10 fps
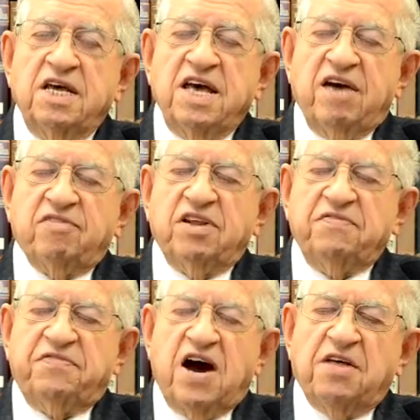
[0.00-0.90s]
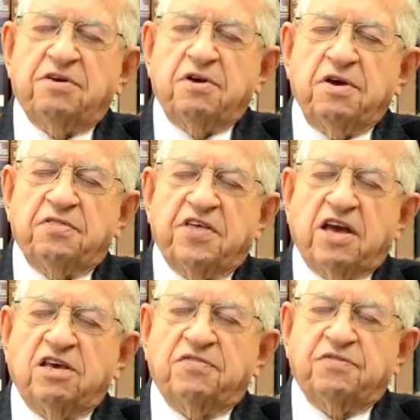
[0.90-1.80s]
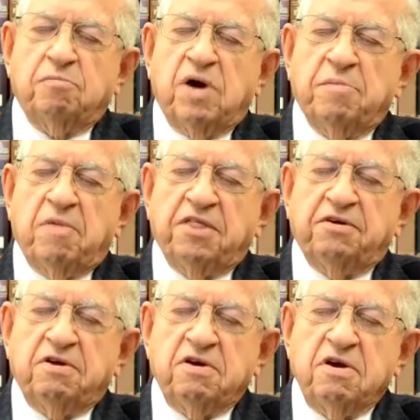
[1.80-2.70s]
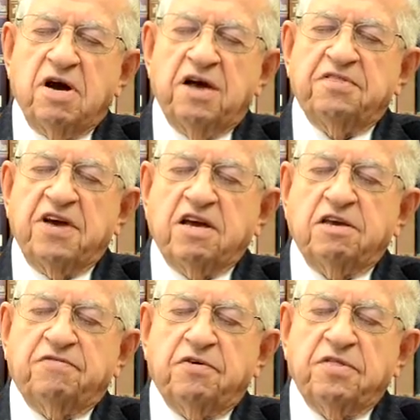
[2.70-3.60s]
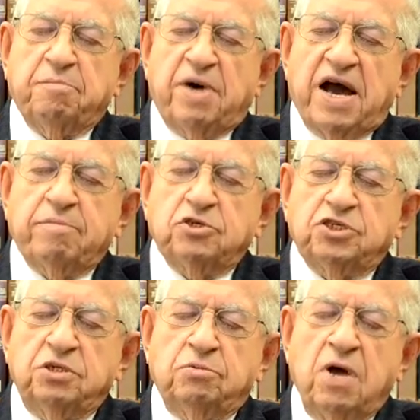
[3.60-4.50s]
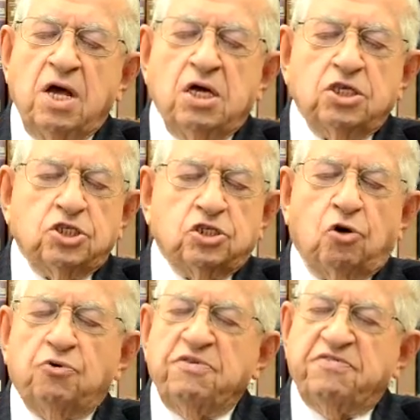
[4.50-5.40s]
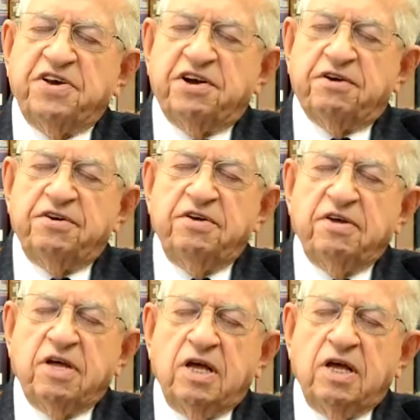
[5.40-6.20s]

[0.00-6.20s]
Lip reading: Heavenly Father, I thank you for my mother. I thank you for the Bible she so revered.